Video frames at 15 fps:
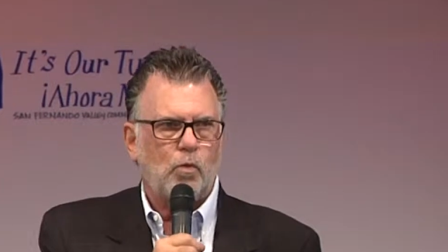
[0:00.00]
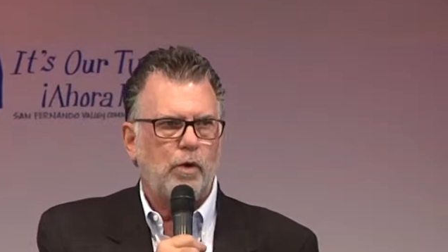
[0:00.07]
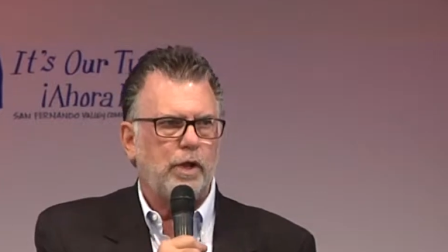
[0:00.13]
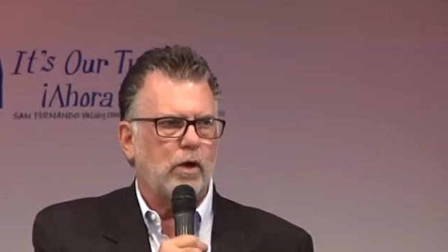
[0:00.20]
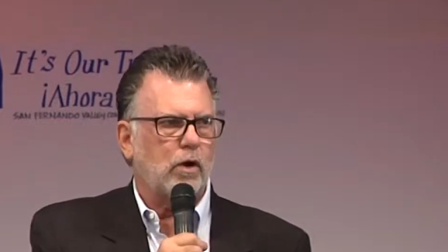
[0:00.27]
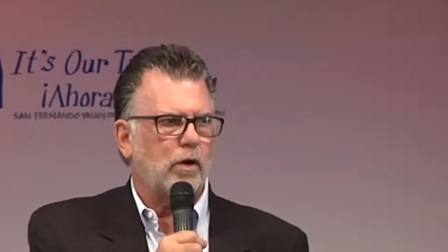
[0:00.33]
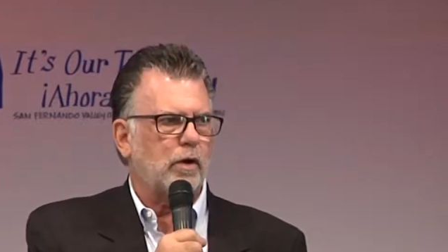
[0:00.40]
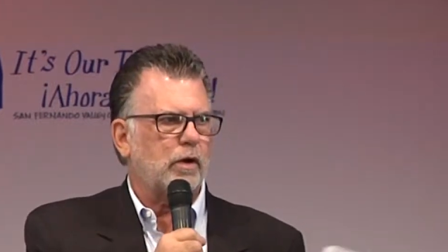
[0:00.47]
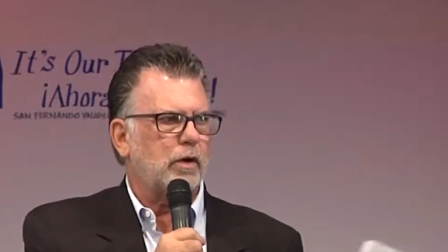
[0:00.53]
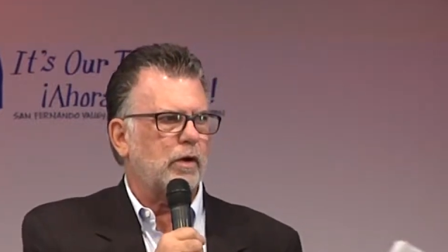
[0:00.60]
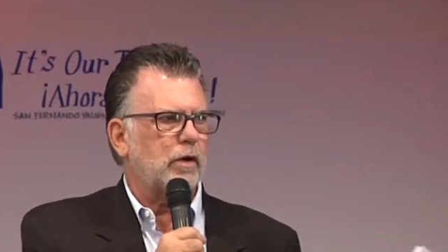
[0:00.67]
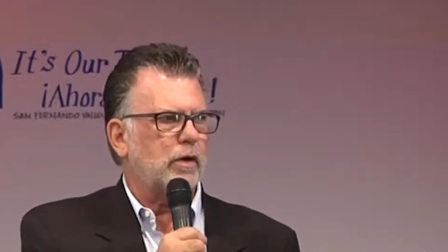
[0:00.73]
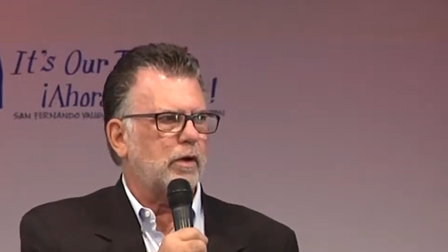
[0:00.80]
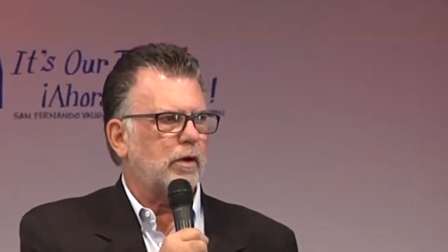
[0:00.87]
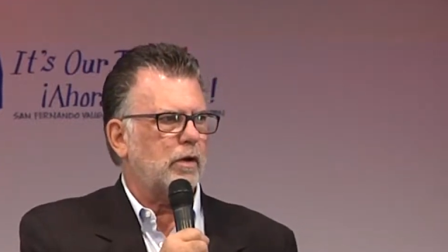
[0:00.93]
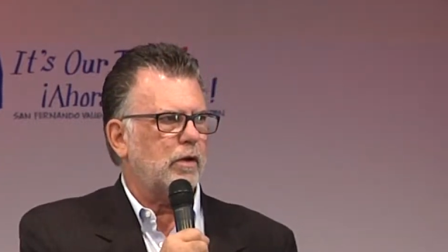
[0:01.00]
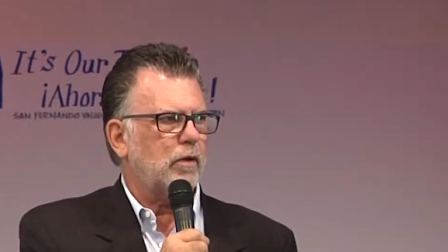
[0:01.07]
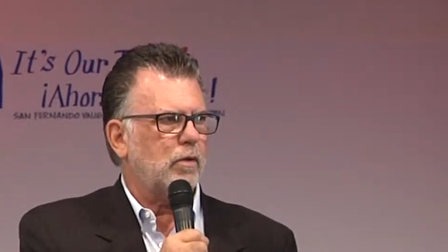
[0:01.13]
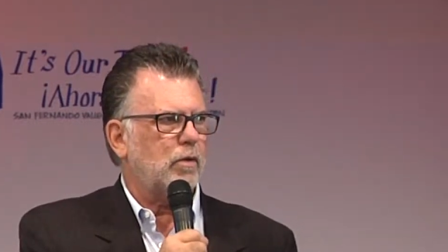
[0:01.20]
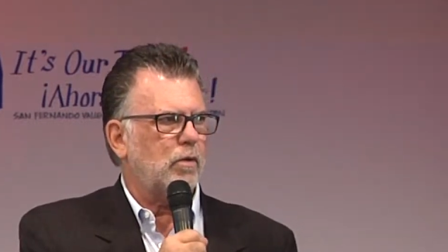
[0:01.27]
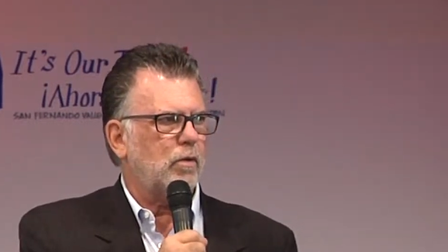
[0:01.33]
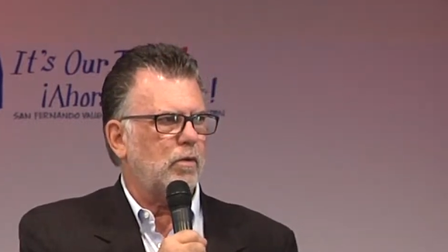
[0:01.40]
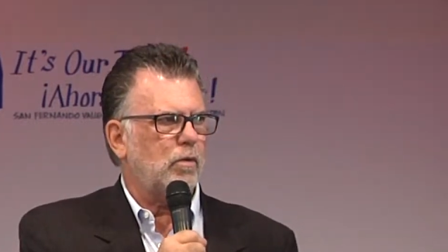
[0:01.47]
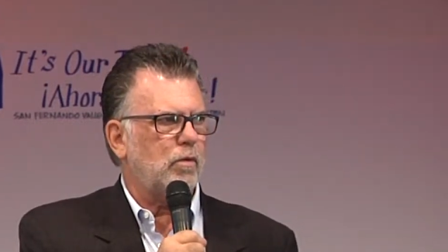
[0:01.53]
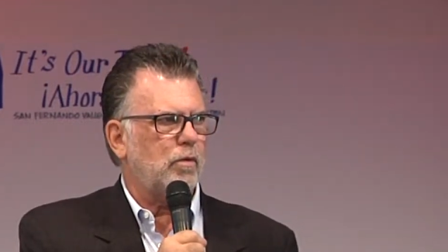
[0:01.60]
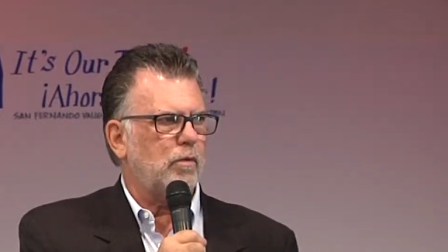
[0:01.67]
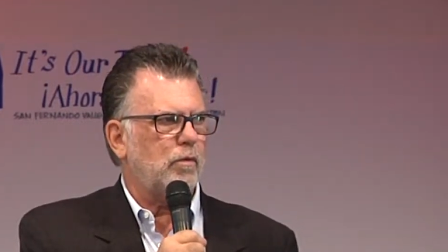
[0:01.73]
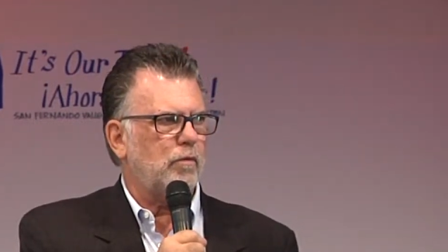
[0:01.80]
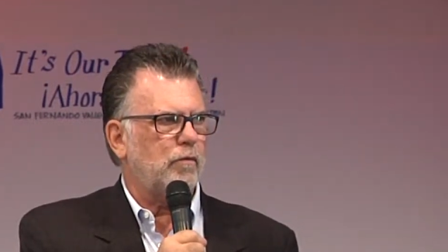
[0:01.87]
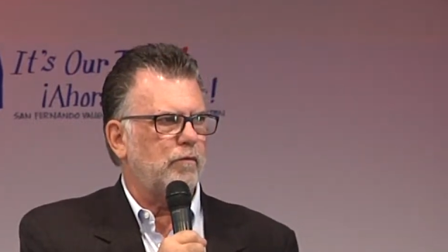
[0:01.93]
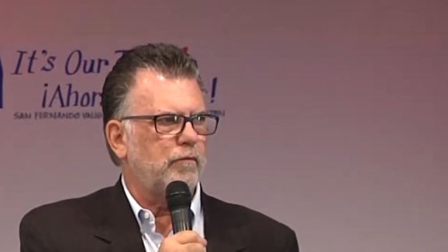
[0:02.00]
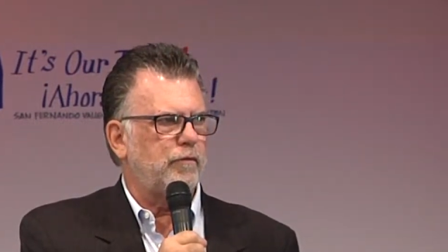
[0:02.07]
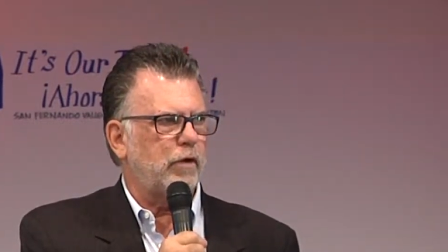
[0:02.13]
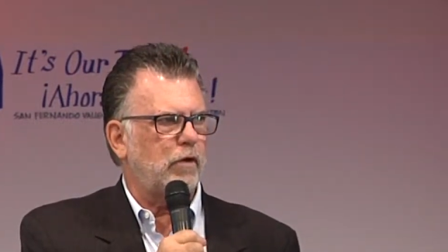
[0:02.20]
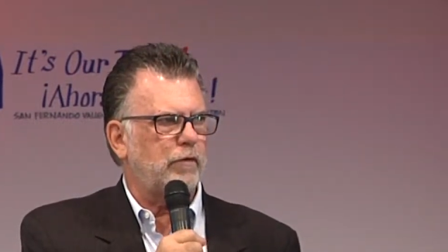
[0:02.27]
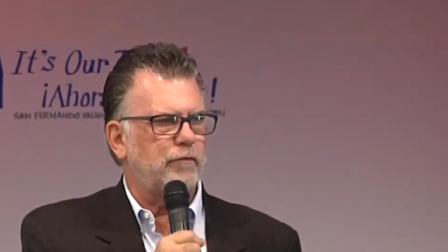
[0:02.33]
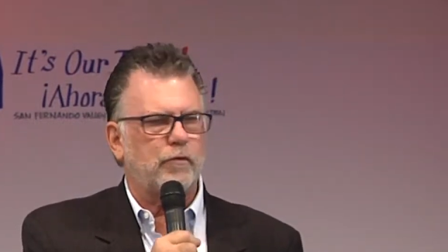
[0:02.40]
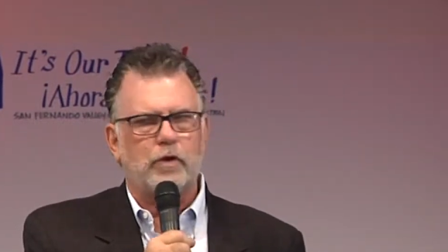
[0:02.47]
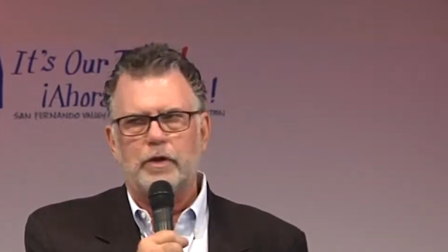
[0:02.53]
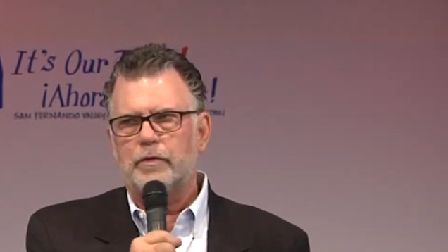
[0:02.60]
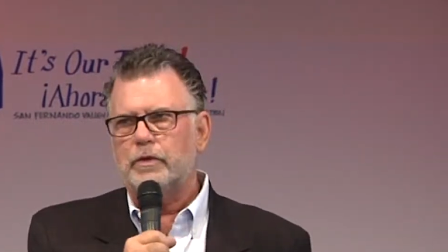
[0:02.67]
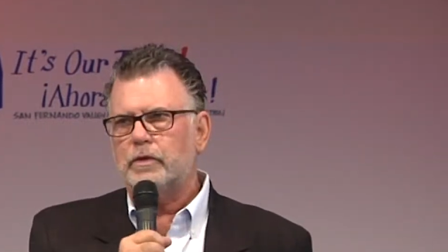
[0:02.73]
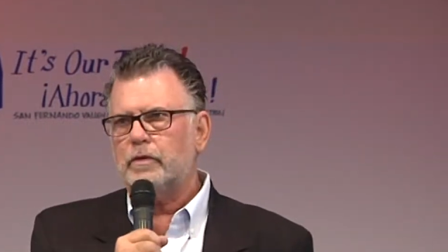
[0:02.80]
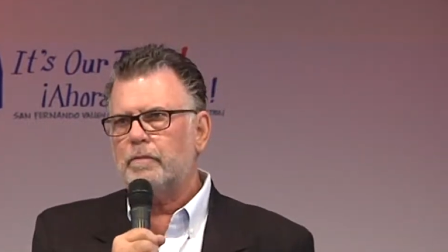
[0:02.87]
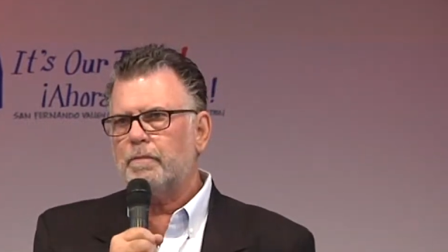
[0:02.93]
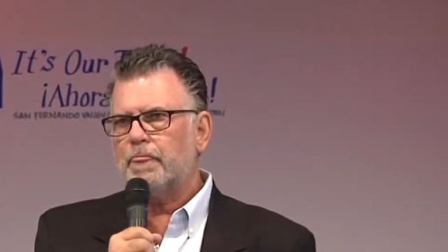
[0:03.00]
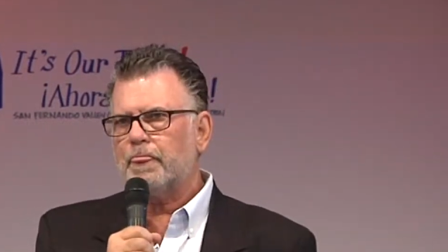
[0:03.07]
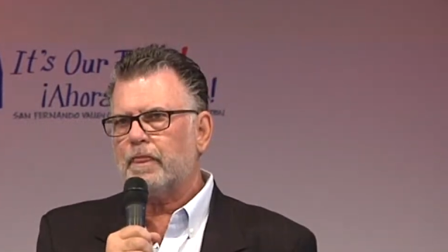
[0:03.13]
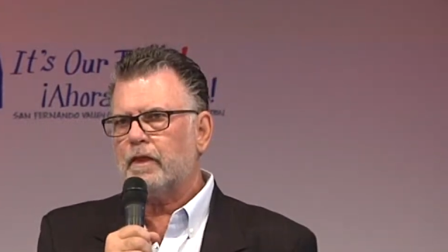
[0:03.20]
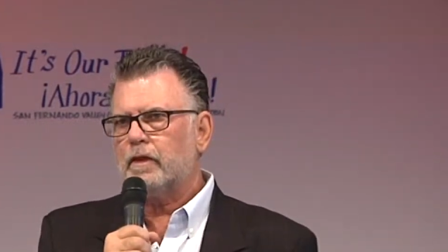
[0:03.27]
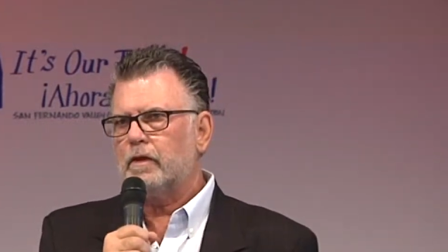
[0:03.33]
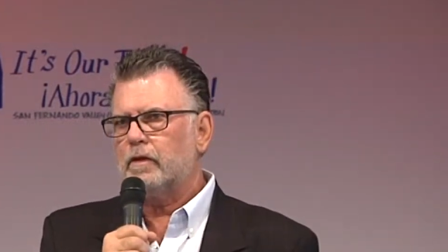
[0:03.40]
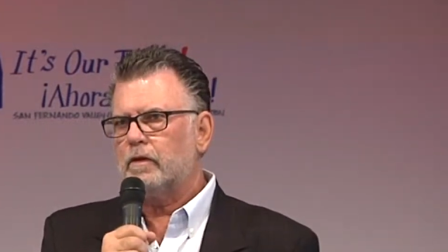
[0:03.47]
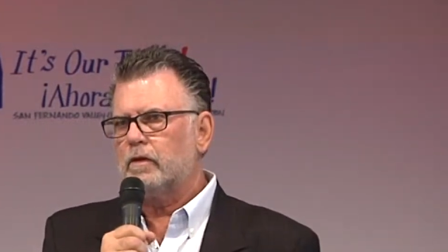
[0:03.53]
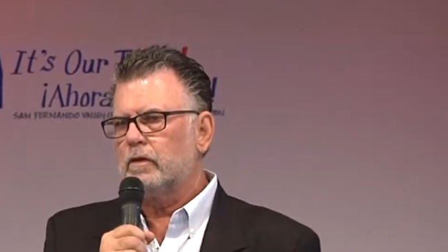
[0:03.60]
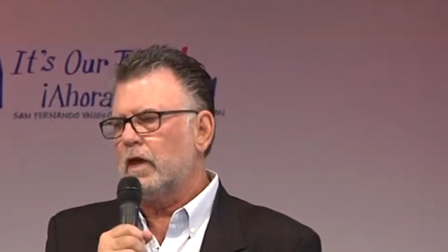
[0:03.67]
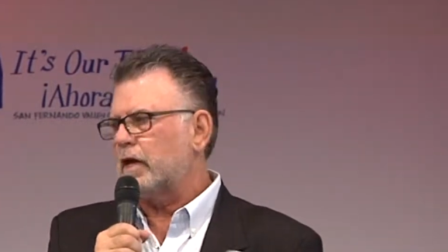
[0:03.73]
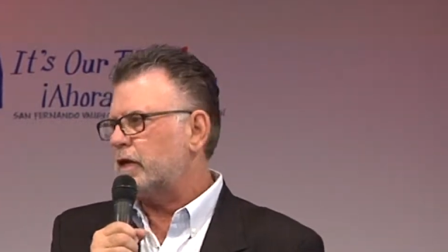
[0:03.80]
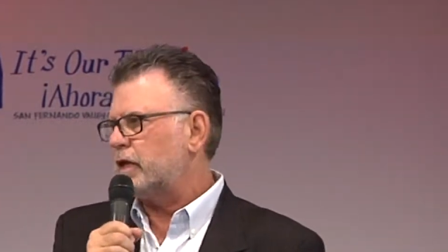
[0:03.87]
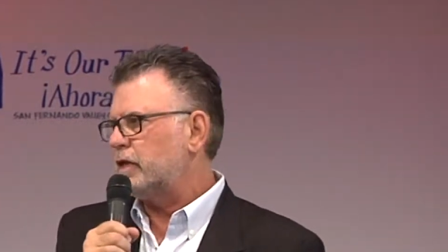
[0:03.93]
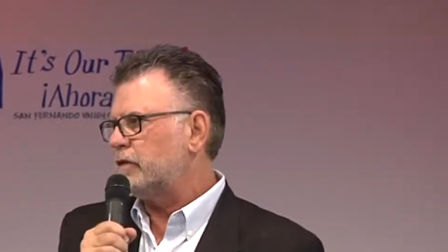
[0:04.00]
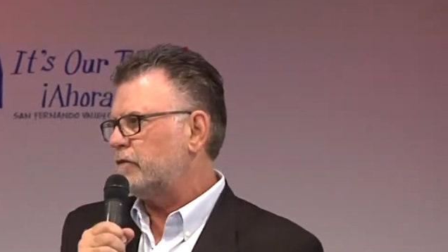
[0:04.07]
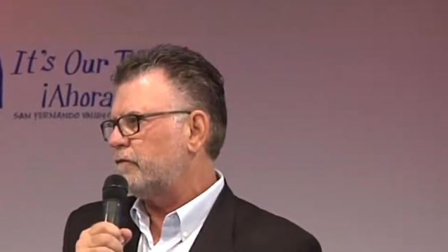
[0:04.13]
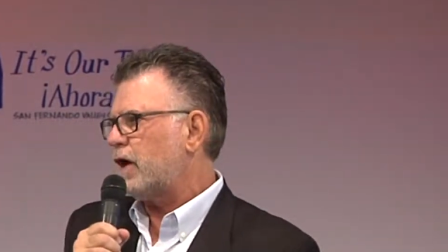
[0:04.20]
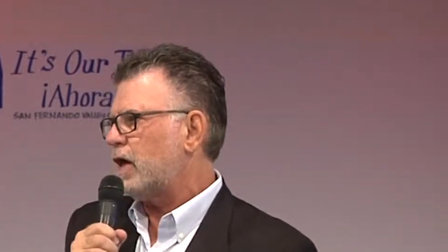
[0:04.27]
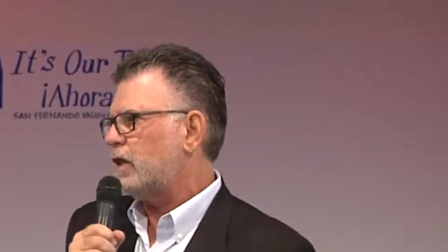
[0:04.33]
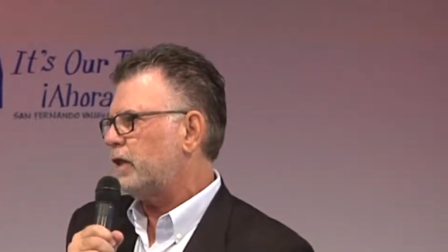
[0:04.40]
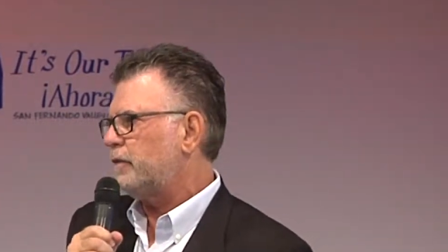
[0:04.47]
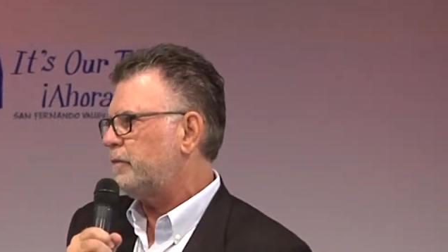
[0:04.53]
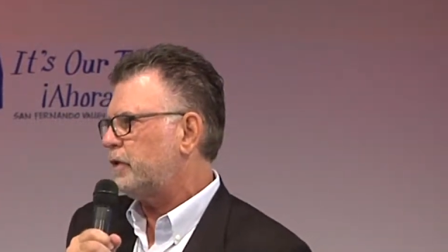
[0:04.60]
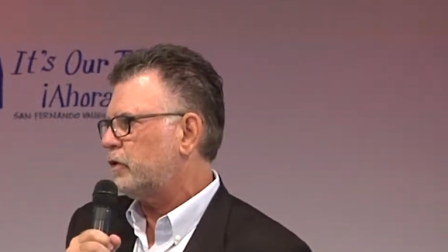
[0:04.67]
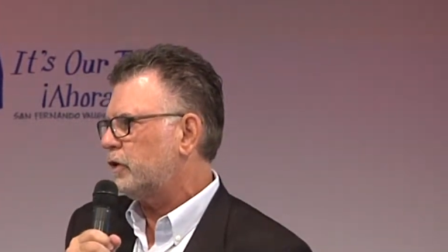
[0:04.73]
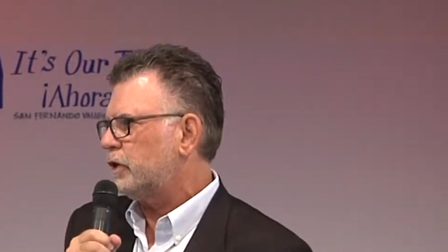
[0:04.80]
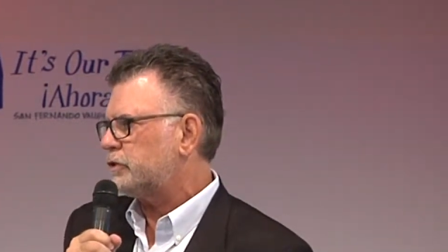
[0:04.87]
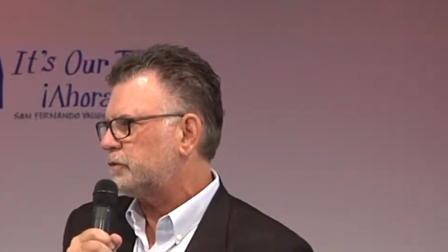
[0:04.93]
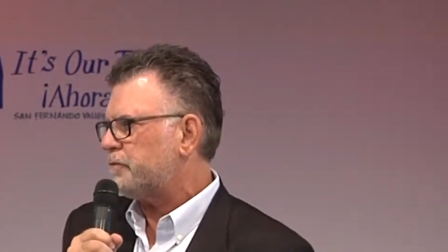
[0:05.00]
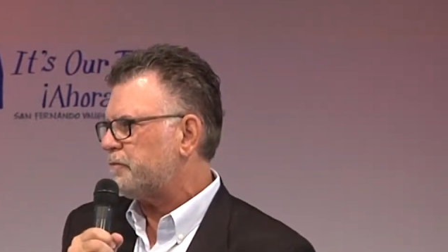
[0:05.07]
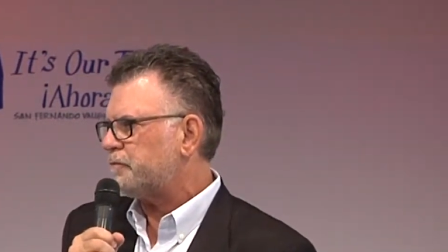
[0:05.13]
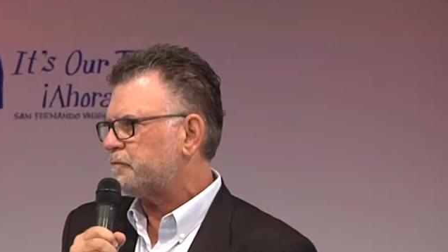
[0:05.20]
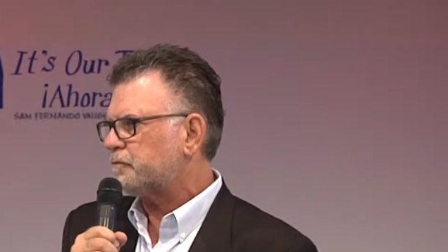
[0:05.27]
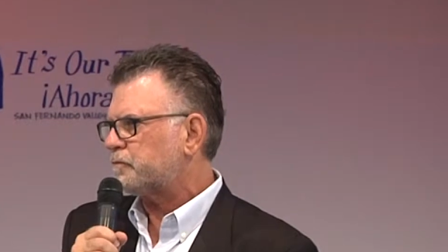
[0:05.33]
We are very, very lucky in the Valley because